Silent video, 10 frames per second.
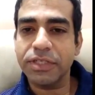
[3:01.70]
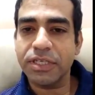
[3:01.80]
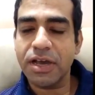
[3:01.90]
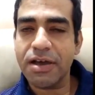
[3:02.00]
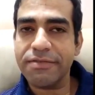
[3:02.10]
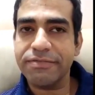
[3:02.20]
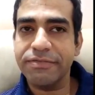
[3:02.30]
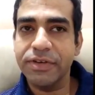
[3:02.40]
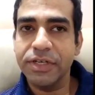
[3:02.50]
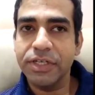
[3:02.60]

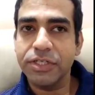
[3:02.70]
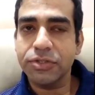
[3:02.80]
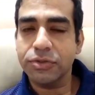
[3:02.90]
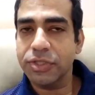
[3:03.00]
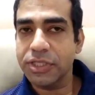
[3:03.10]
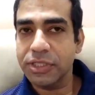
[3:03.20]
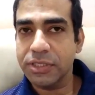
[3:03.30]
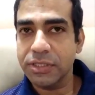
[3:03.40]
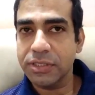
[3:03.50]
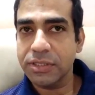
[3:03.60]
staff. So
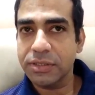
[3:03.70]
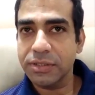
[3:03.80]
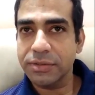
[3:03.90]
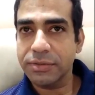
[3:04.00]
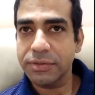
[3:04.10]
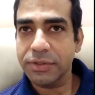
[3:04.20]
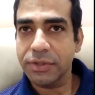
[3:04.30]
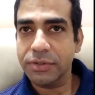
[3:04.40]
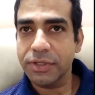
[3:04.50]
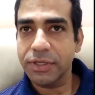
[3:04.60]
the, you
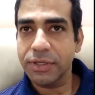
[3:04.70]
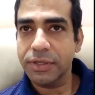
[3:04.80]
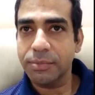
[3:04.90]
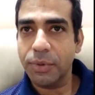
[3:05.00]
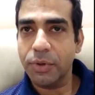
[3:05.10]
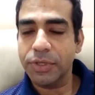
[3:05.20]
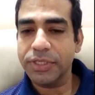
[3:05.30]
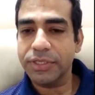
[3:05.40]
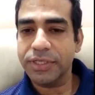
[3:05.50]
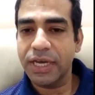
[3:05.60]
know, the
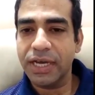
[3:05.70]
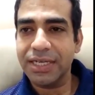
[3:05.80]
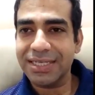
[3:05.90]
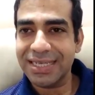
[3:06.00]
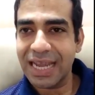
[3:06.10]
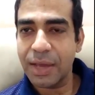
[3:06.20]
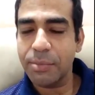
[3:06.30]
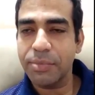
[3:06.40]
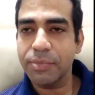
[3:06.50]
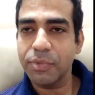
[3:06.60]
employees at the highest
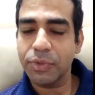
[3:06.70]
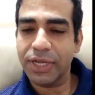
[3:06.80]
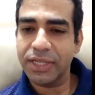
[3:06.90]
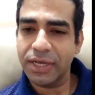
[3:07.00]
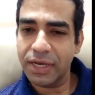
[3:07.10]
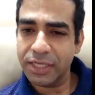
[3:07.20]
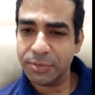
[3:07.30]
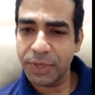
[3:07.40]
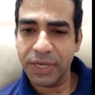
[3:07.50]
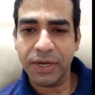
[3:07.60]
slab would get the
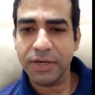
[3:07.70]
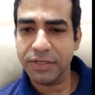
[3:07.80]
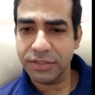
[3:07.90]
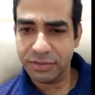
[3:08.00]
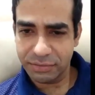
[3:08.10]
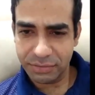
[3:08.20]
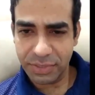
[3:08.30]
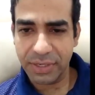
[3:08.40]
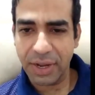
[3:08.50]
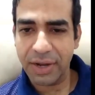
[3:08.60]
highest pay cut, and
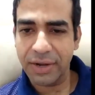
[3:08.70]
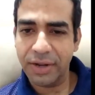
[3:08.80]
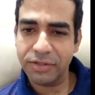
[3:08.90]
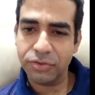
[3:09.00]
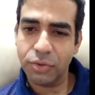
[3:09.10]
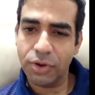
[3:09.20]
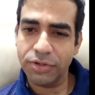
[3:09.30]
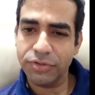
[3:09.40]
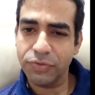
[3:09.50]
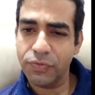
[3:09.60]
so on
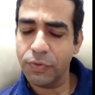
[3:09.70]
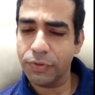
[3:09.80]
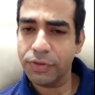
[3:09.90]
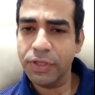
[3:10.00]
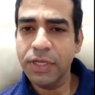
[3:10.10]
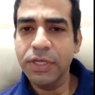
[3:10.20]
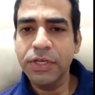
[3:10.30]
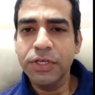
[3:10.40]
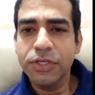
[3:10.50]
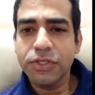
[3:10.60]
and so forth.
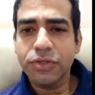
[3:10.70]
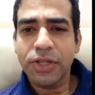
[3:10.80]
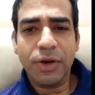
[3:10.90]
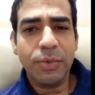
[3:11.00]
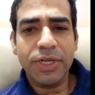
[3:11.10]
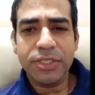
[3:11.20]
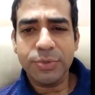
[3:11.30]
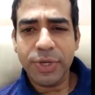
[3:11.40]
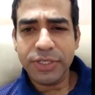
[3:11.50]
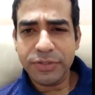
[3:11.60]
So there are
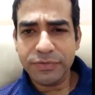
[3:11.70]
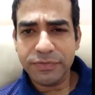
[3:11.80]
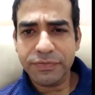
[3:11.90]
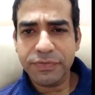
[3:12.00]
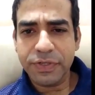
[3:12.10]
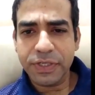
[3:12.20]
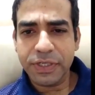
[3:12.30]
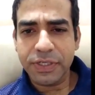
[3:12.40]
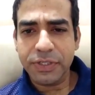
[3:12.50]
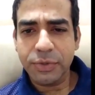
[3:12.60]
various ways of
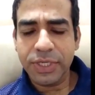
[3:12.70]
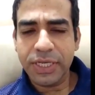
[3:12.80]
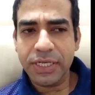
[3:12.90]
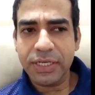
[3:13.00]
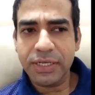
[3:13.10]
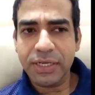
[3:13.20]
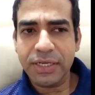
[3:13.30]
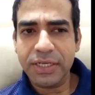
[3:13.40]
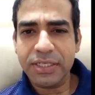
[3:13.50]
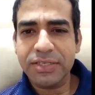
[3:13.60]
doing it.
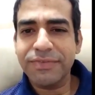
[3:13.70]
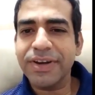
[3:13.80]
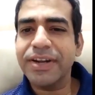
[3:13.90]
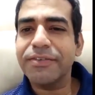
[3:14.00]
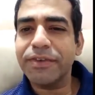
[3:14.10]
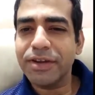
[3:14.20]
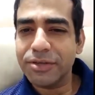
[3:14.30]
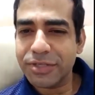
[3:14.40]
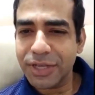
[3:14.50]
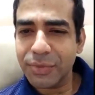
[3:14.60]
It's very
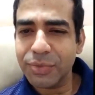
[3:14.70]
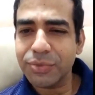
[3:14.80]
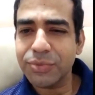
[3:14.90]
difficult to say